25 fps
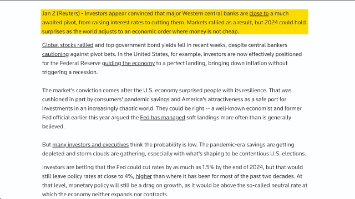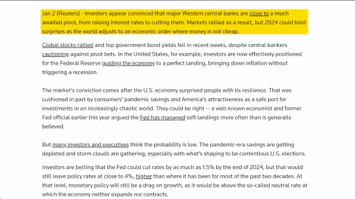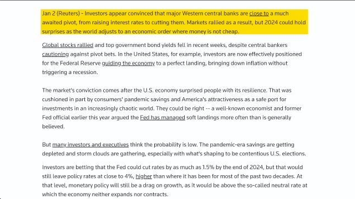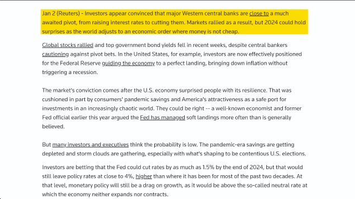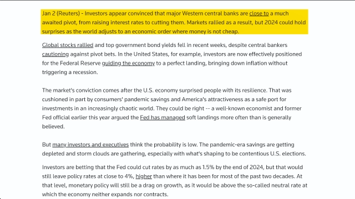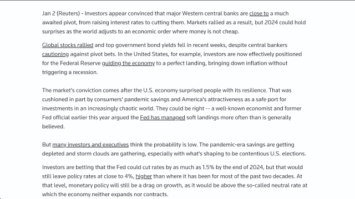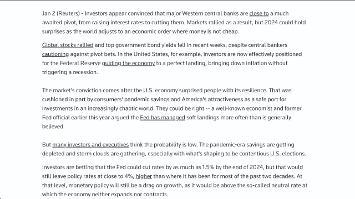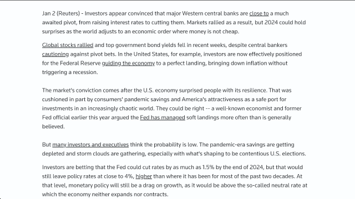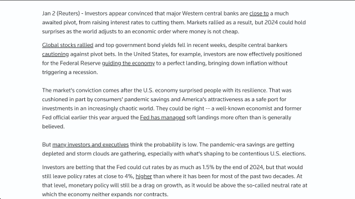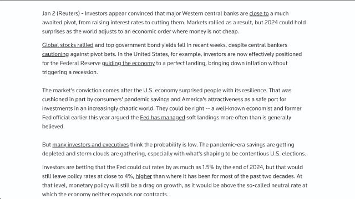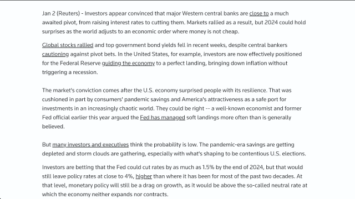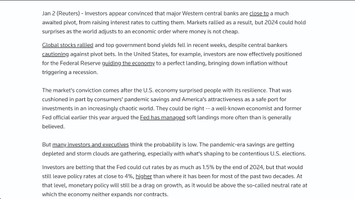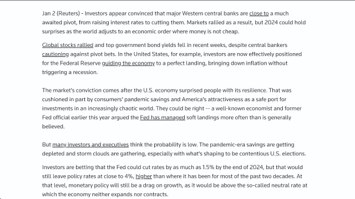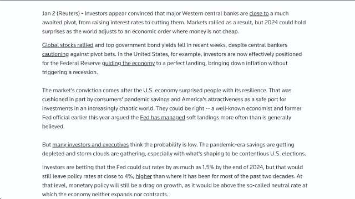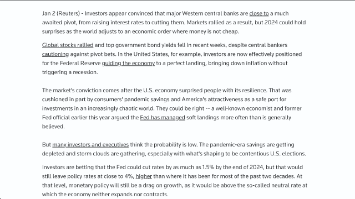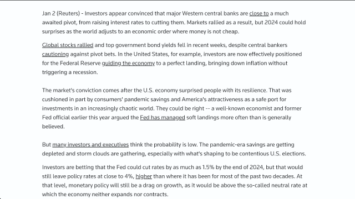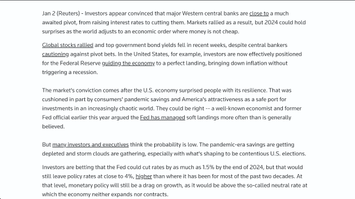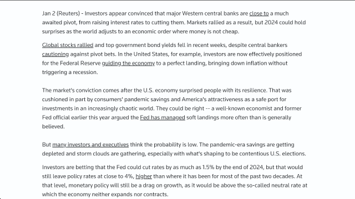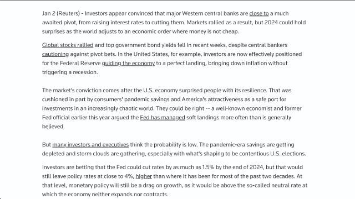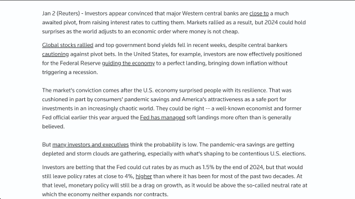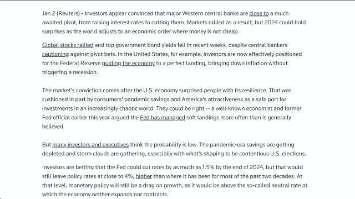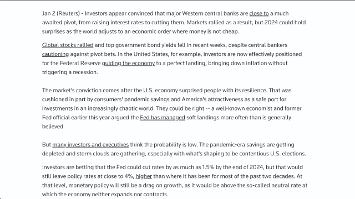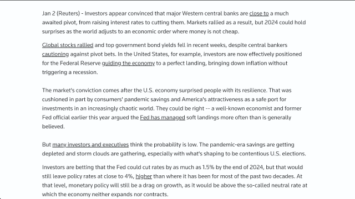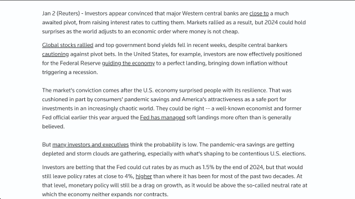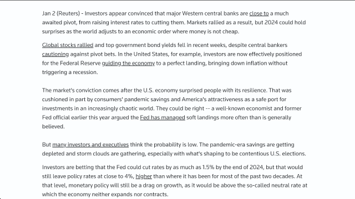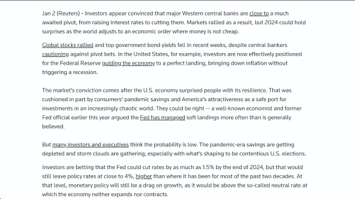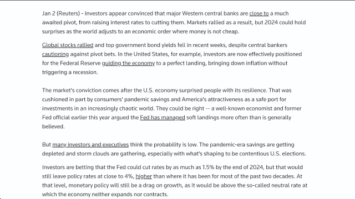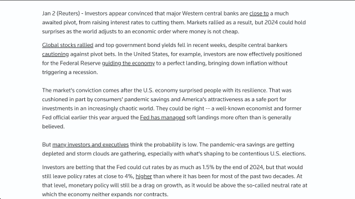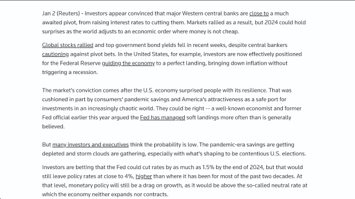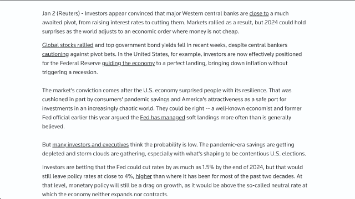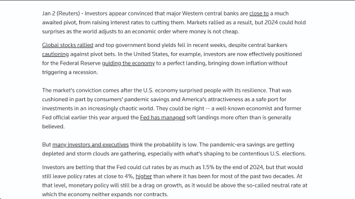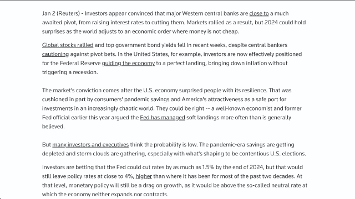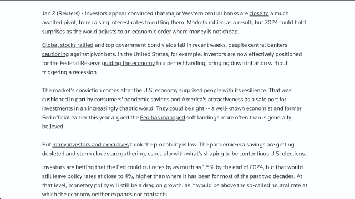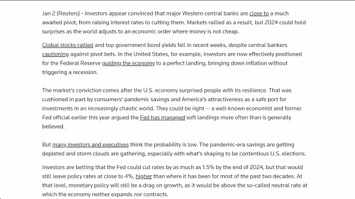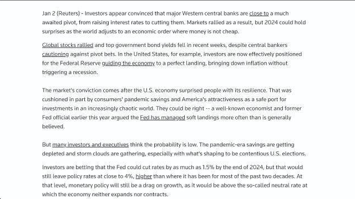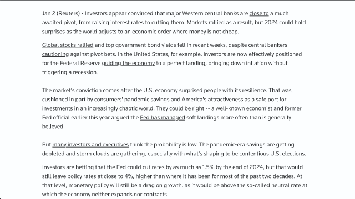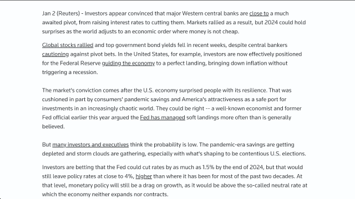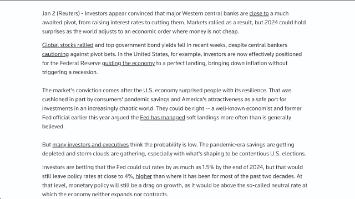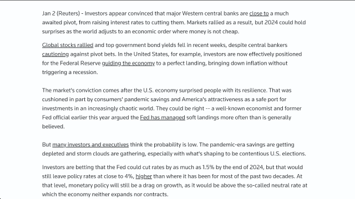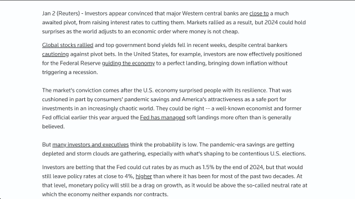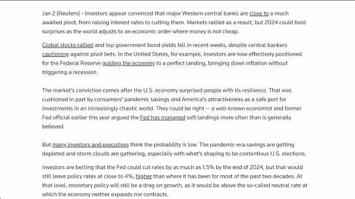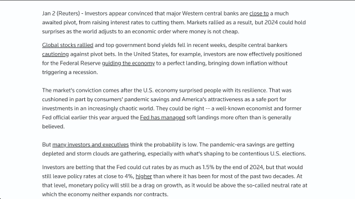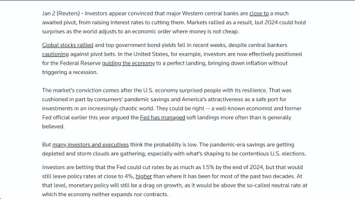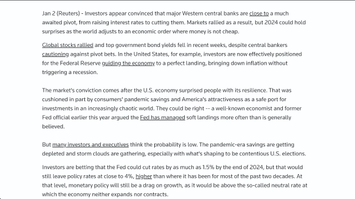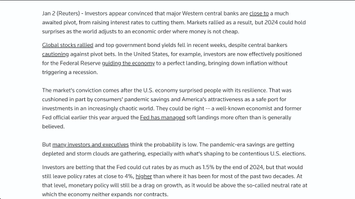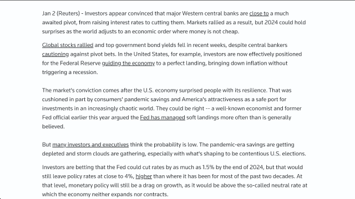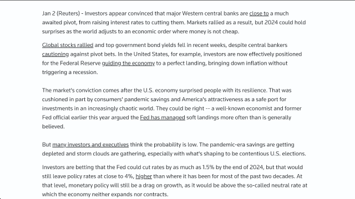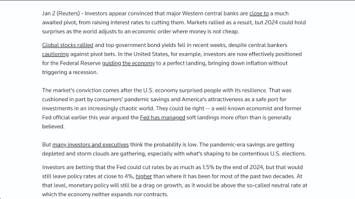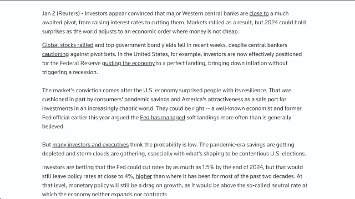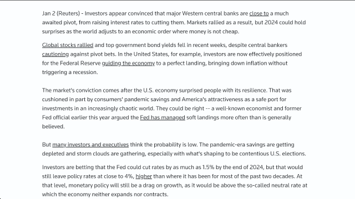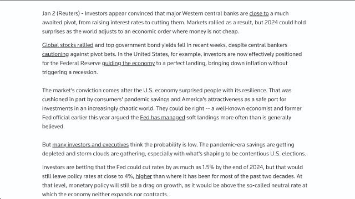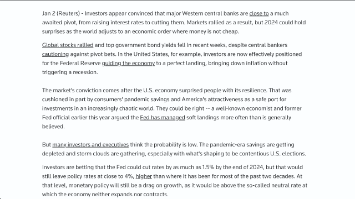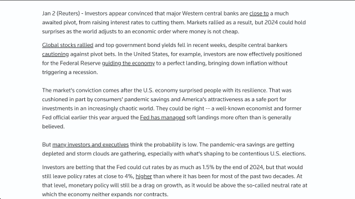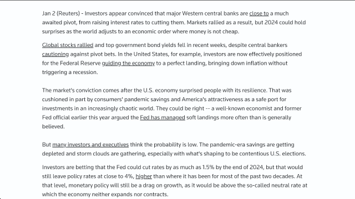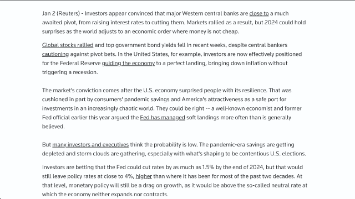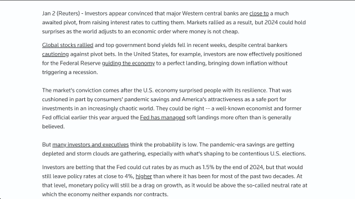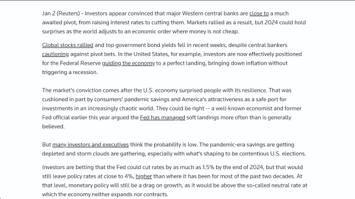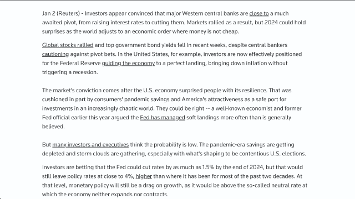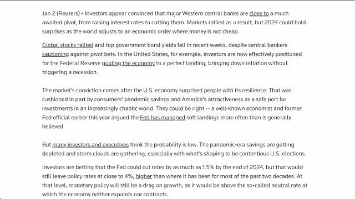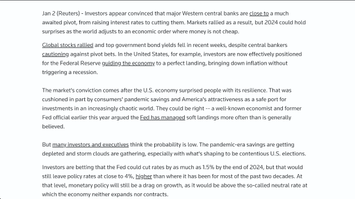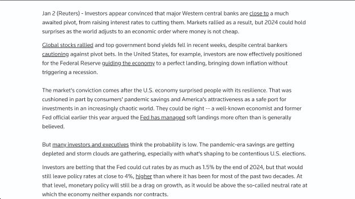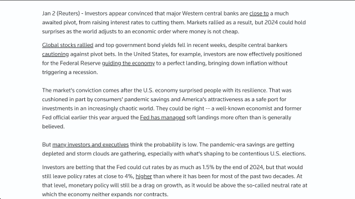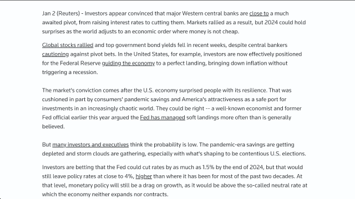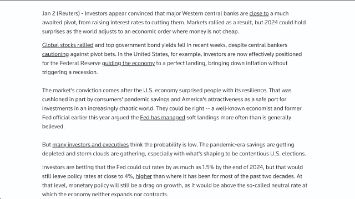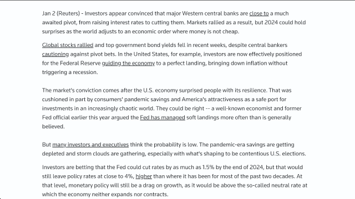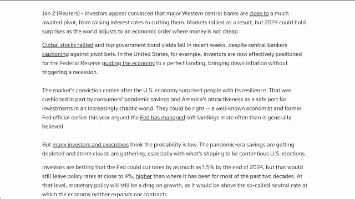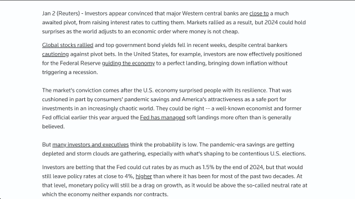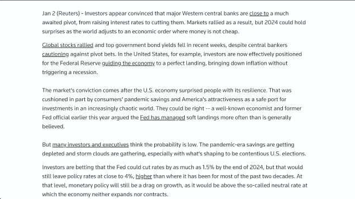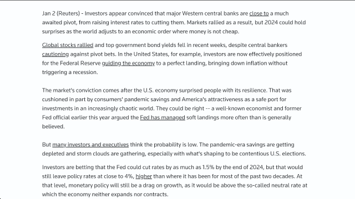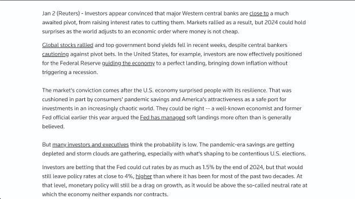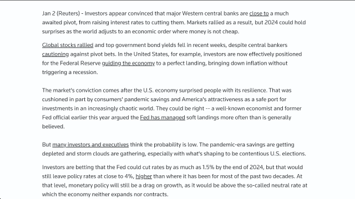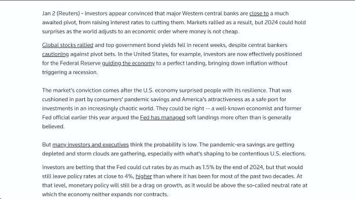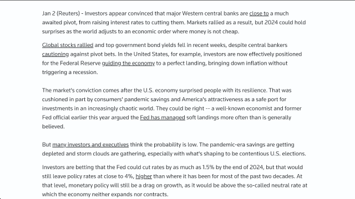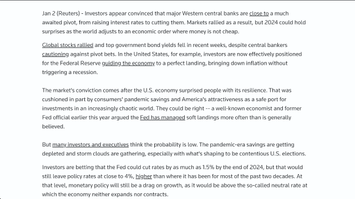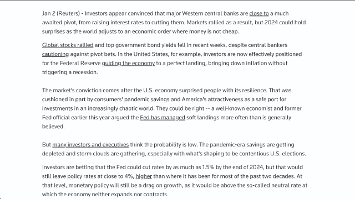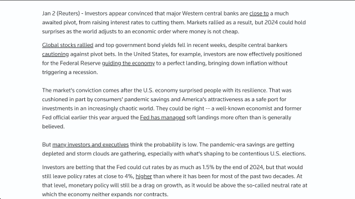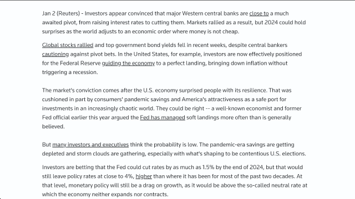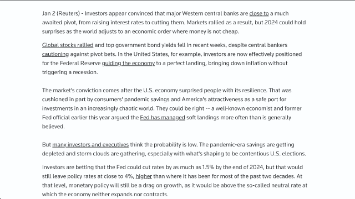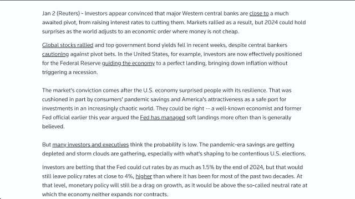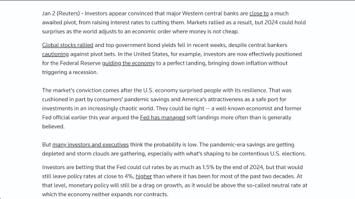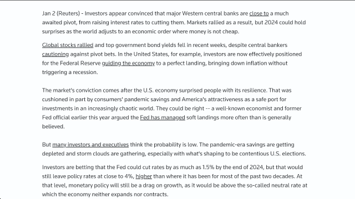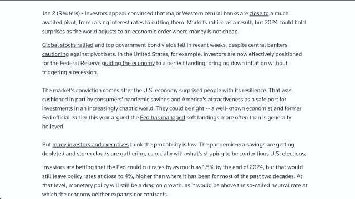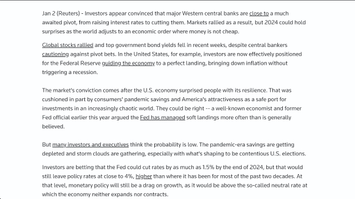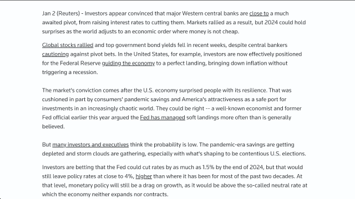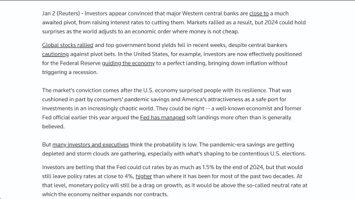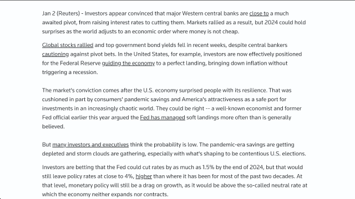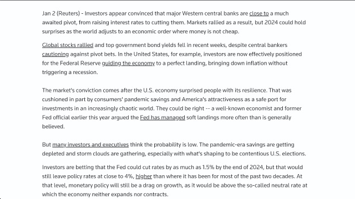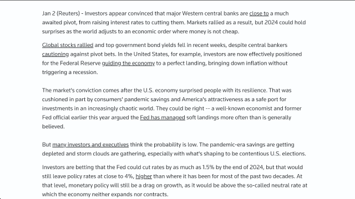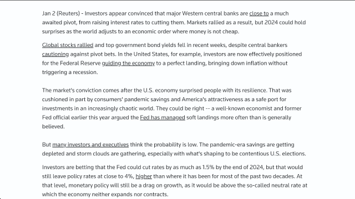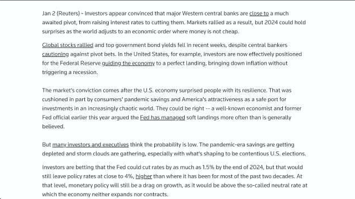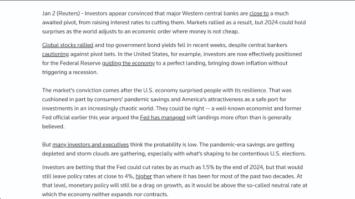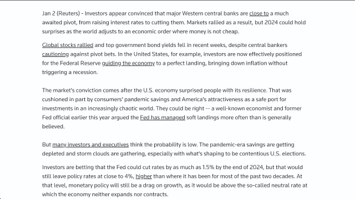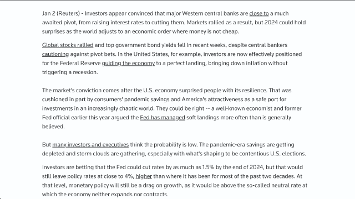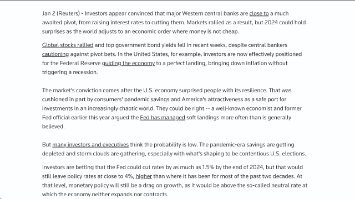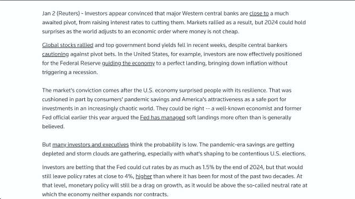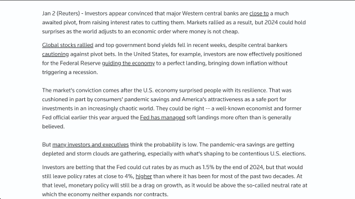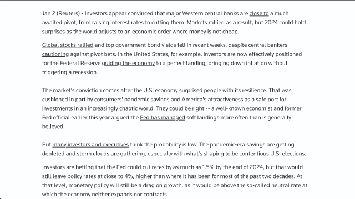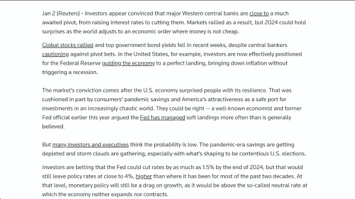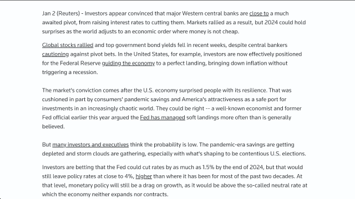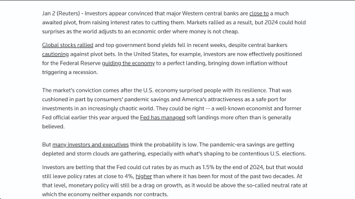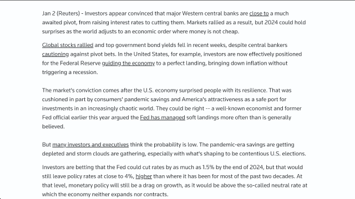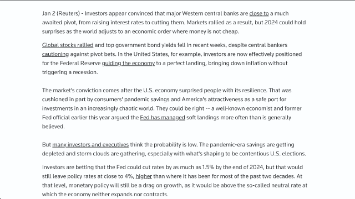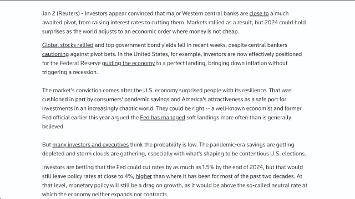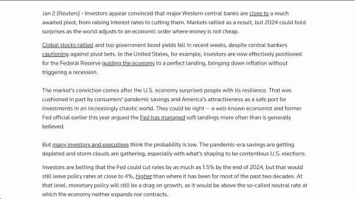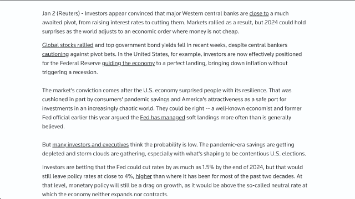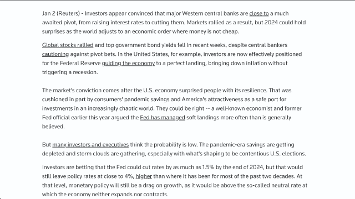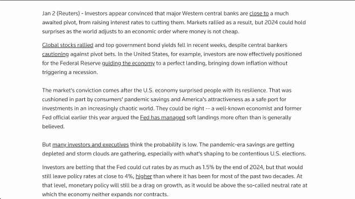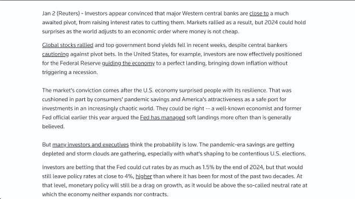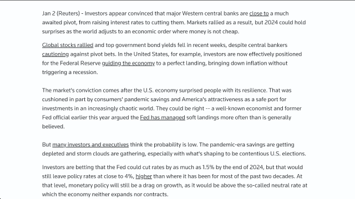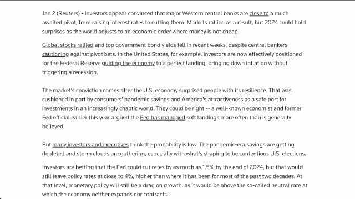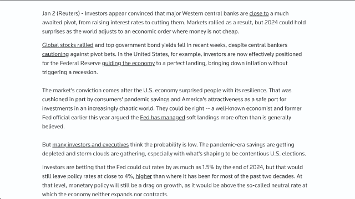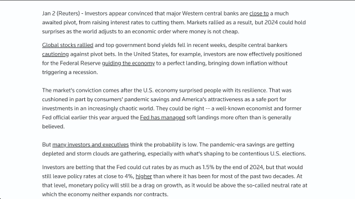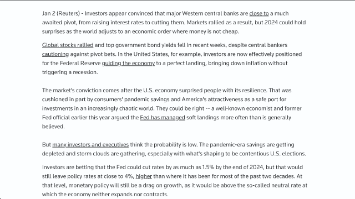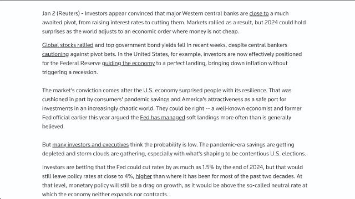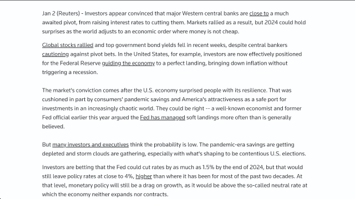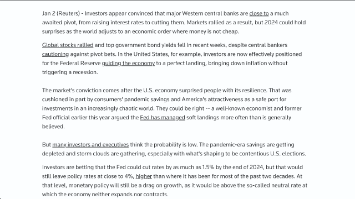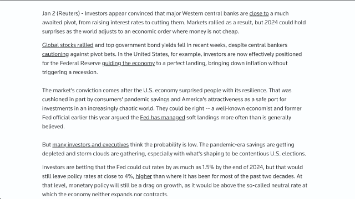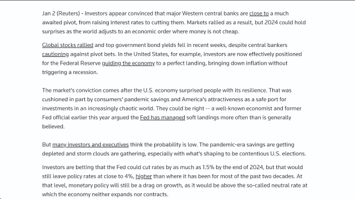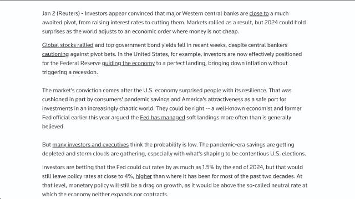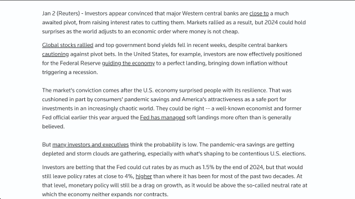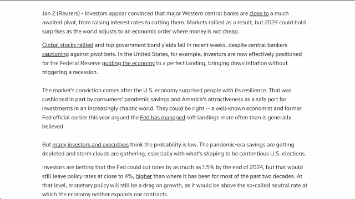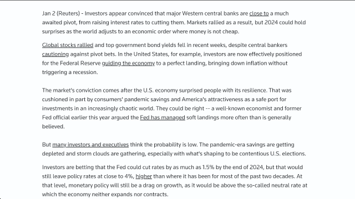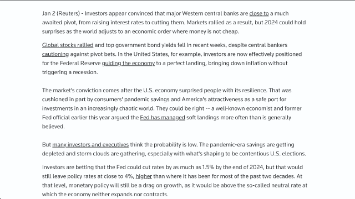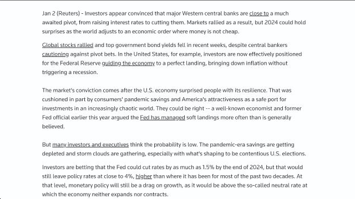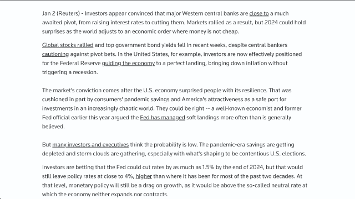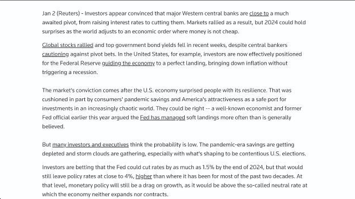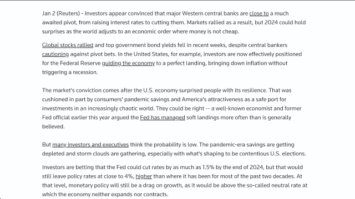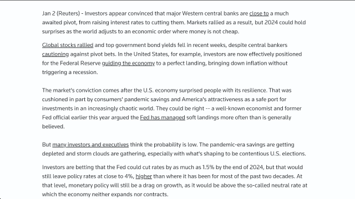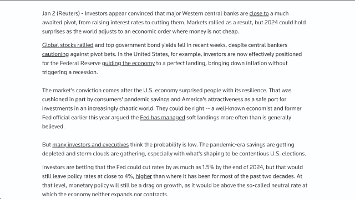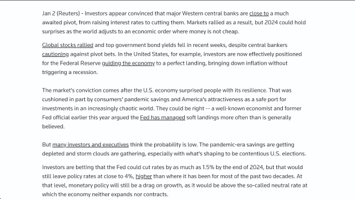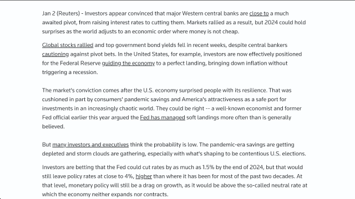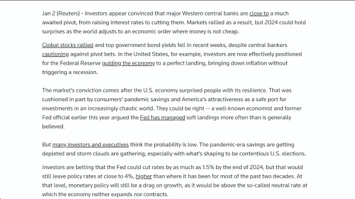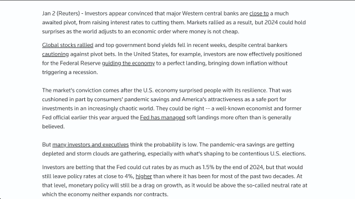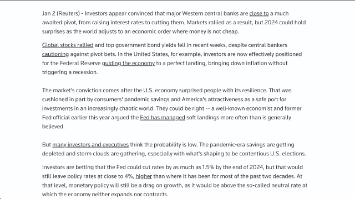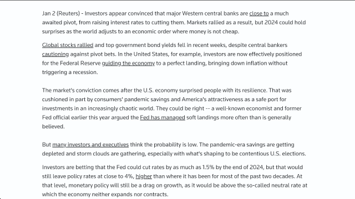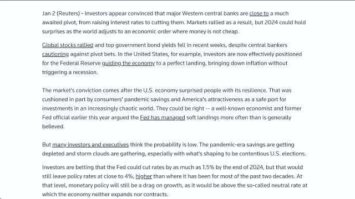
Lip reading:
Nobody's mouth can be seen.